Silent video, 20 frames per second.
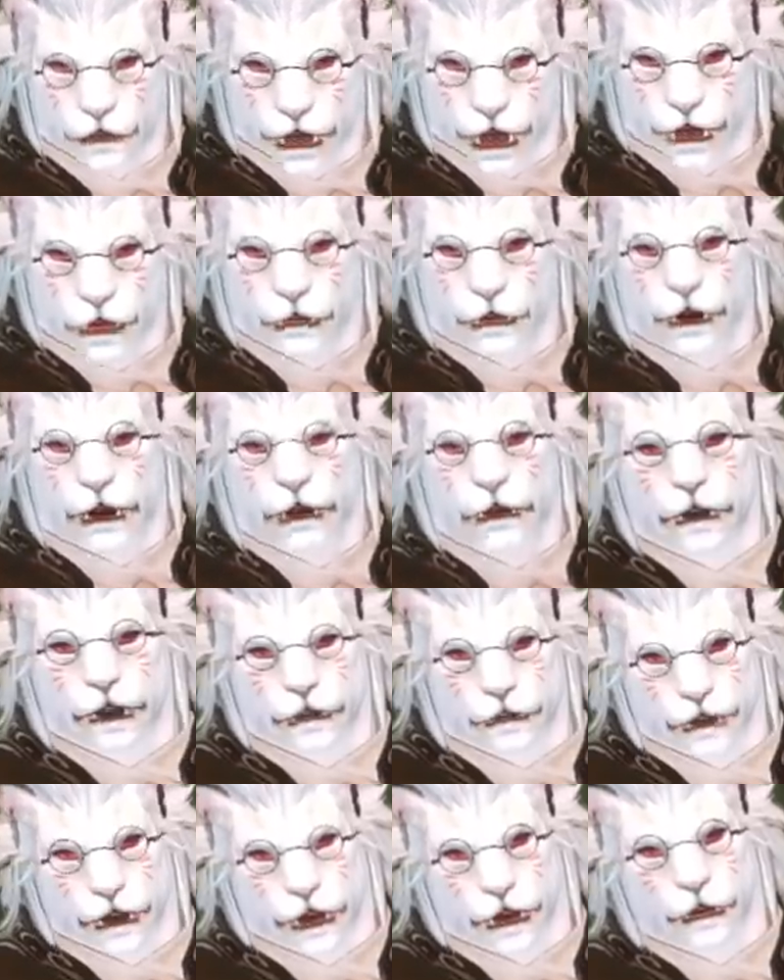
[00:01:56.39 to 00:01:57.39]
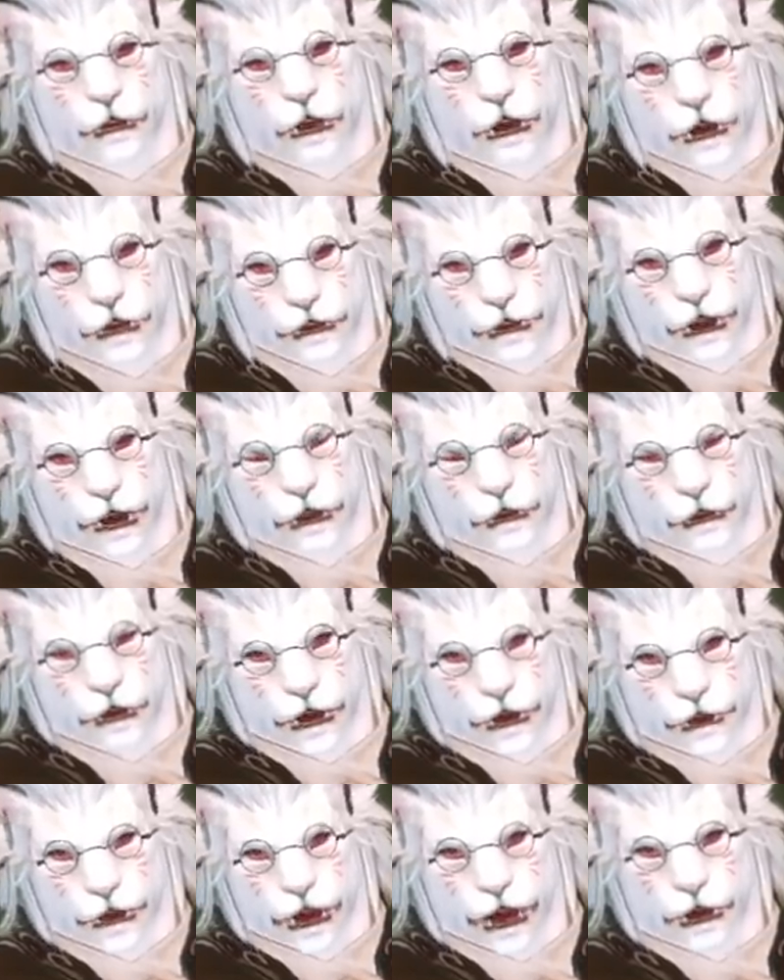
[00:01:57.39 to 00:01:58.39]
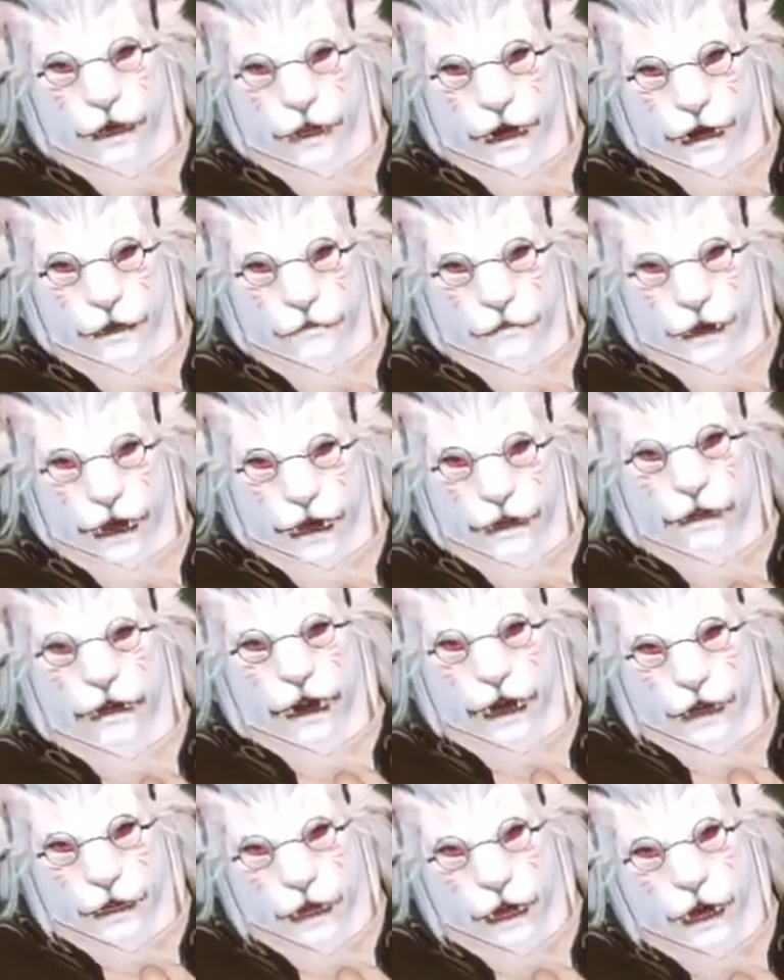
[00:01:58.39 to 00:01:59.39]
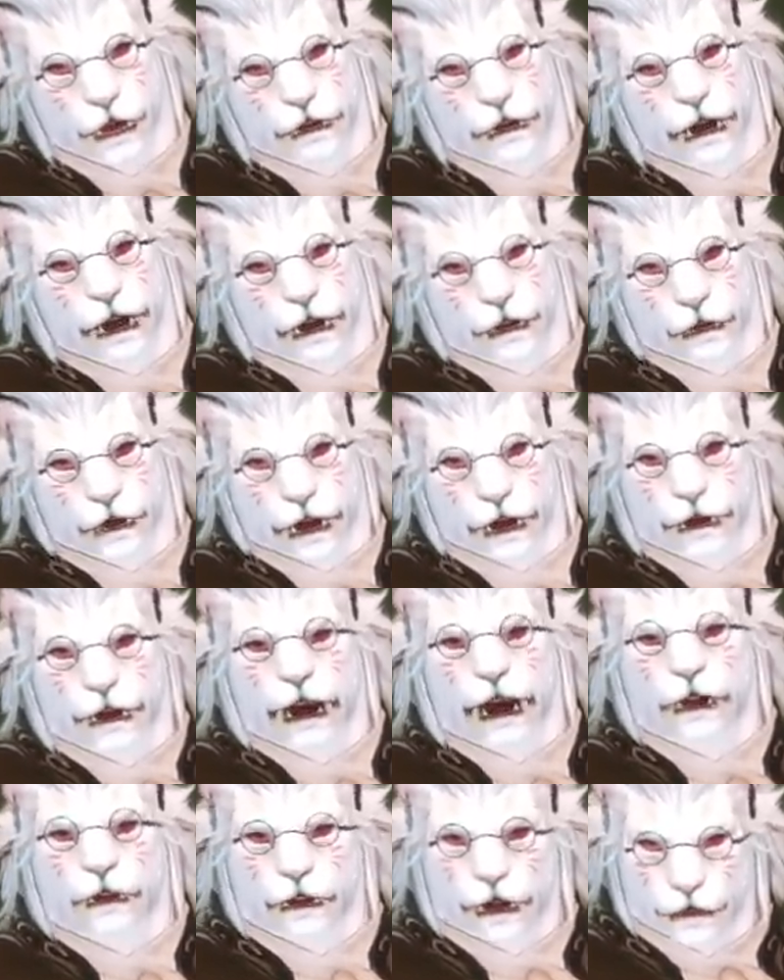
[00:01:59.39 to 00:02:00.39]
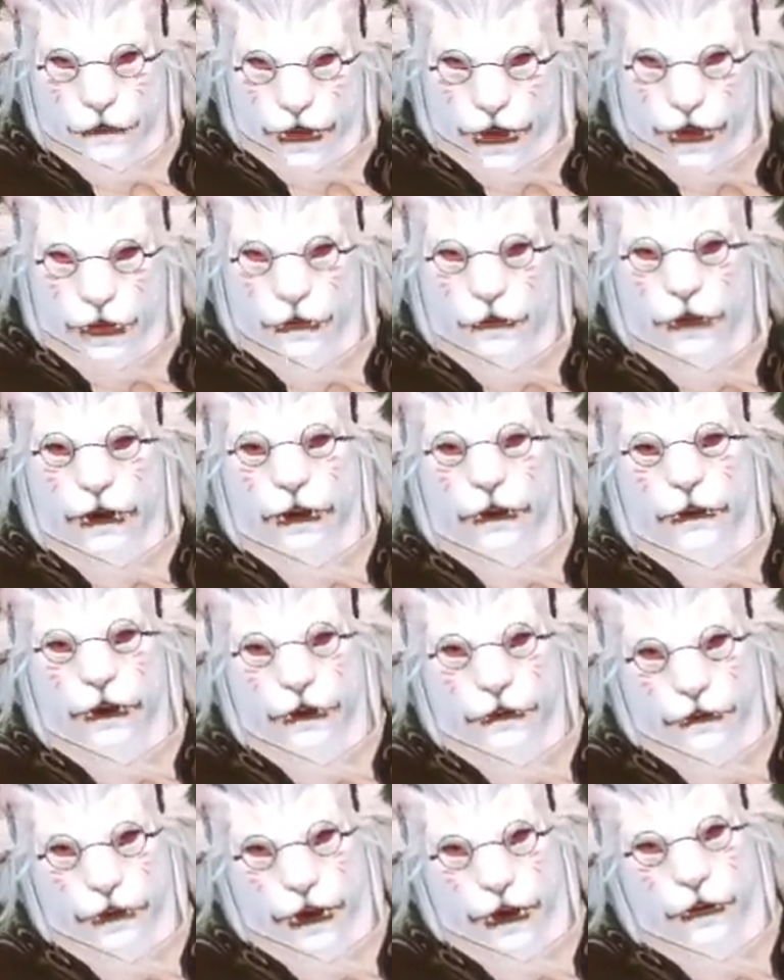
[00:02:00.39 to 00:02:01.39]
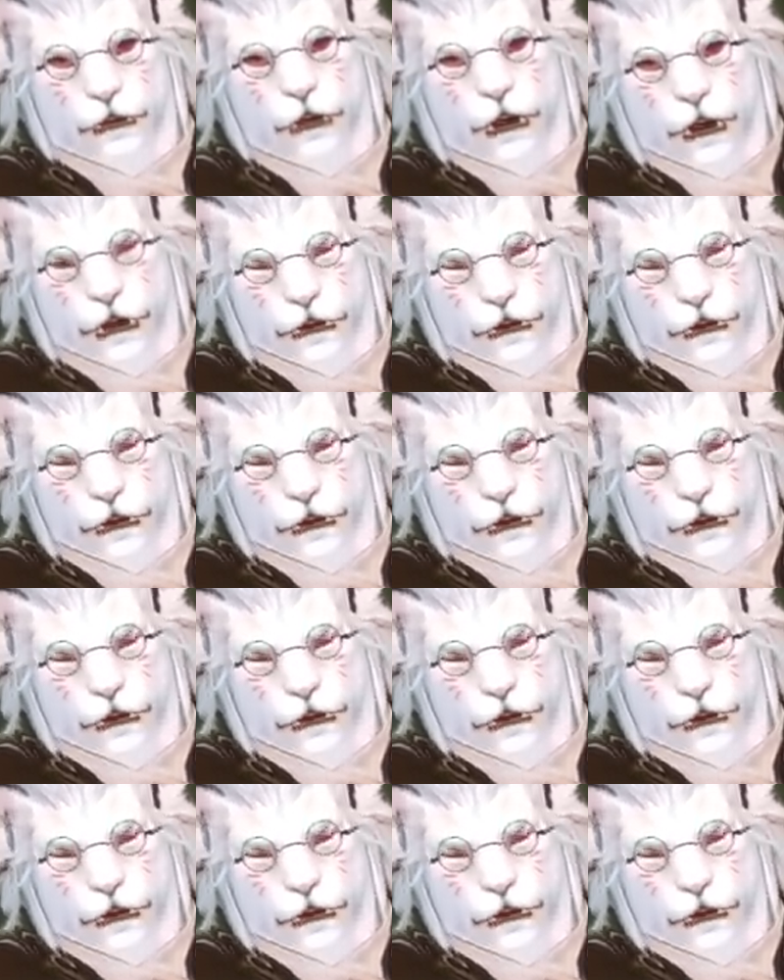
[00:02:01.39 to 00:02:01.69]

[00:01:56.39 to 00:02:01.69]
Because some of the stats, like like the tank top and stuff, are really bad. So you're gonna want to